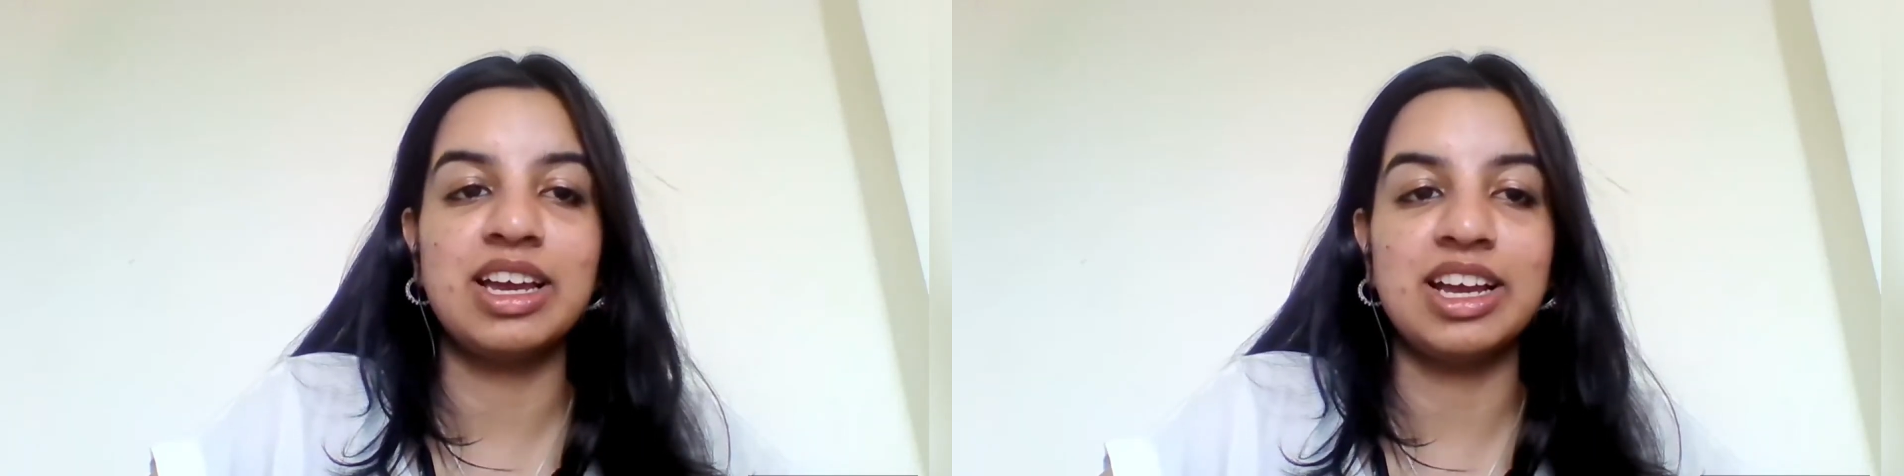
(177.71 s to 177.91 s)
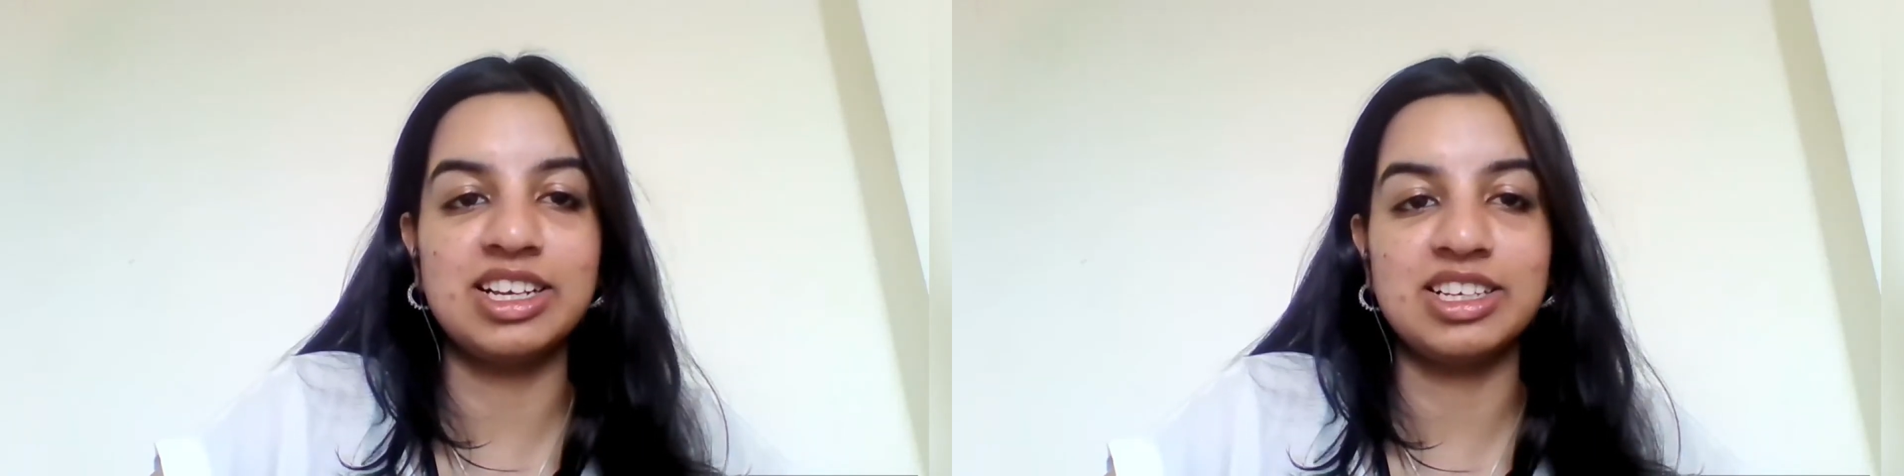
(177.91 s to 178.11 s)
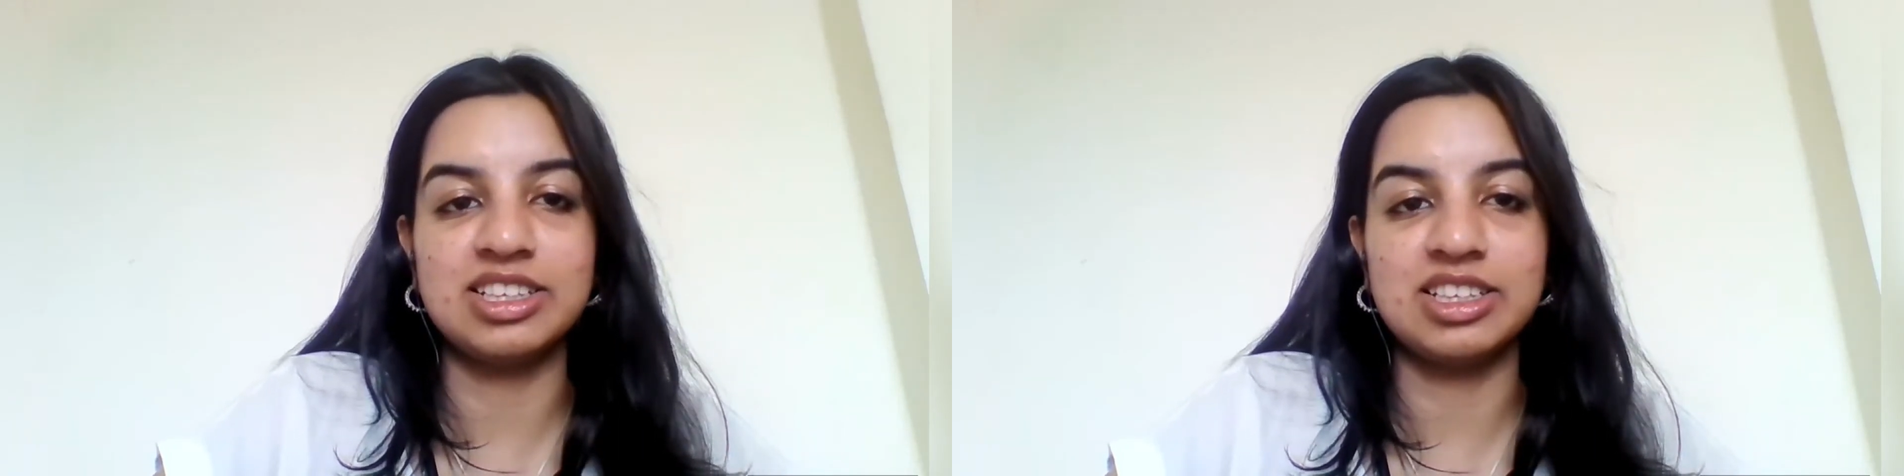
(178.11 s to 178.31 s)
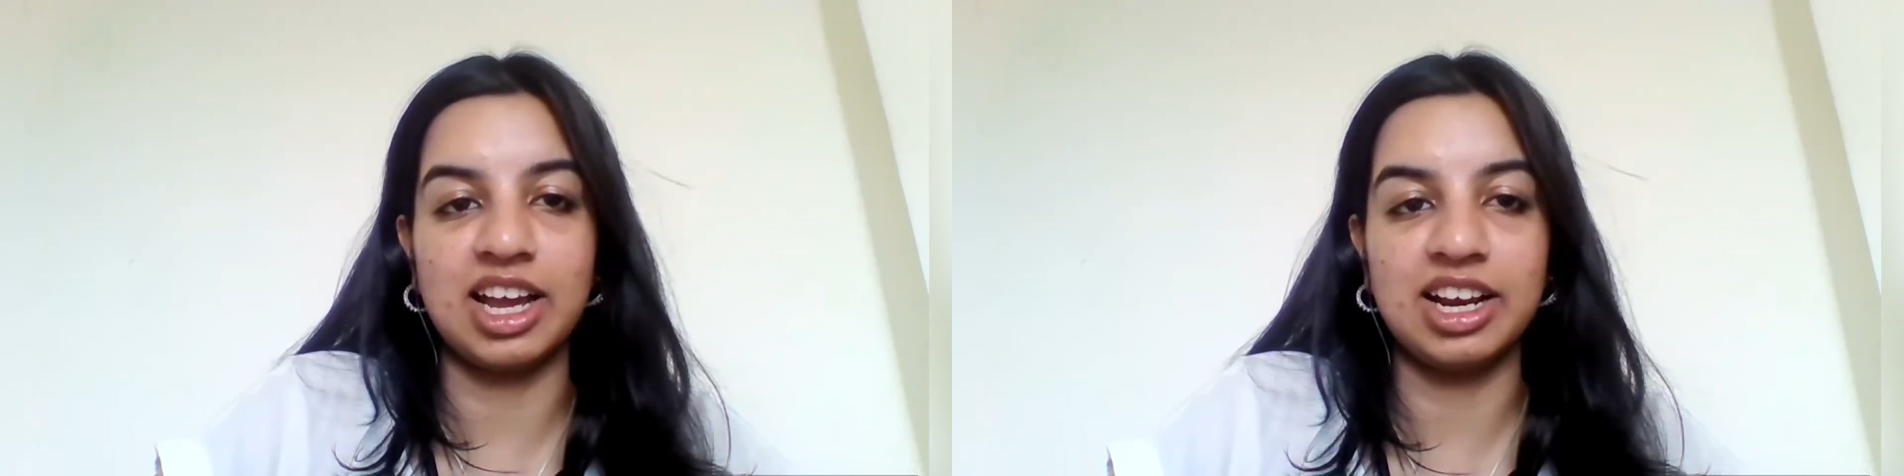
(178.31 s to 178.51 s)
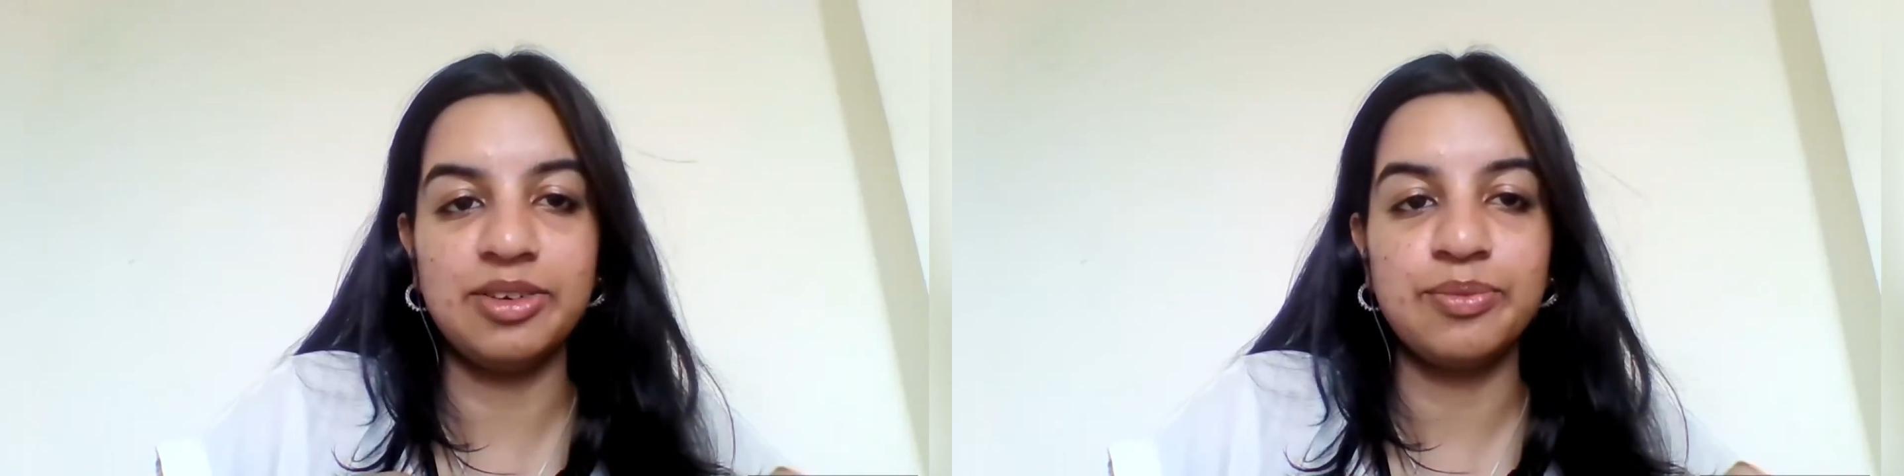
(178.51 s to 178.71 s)
held
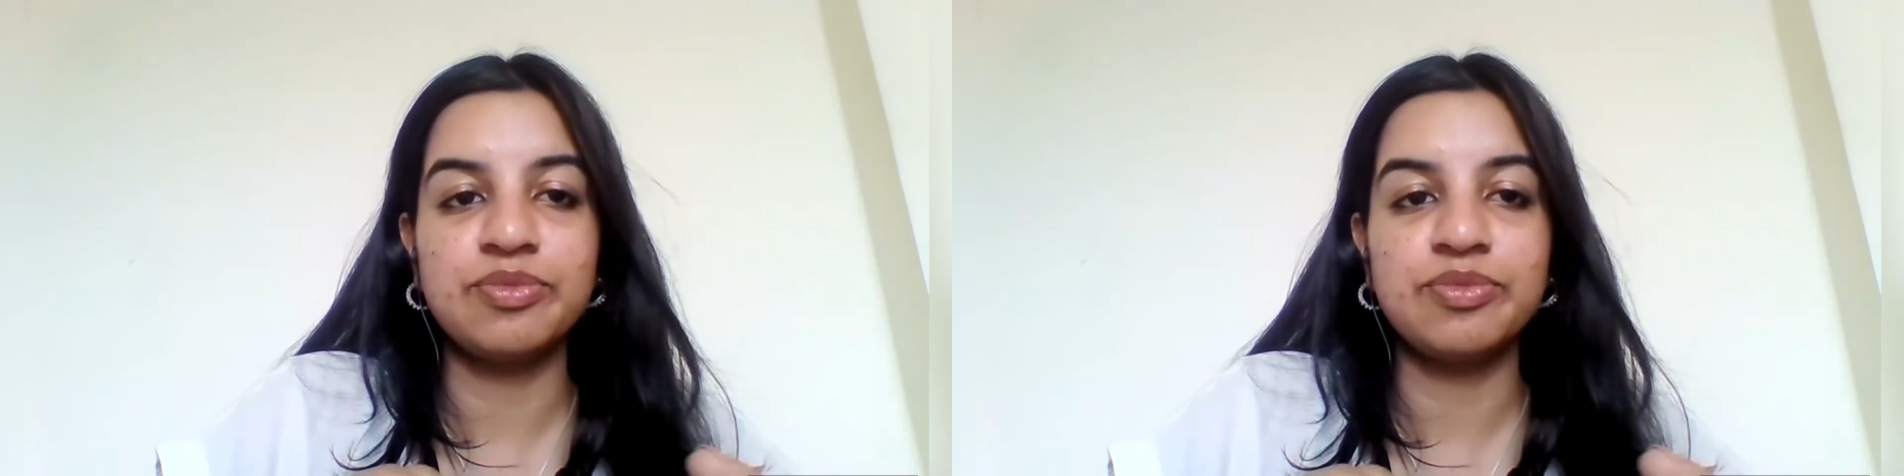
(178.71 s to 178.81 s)
that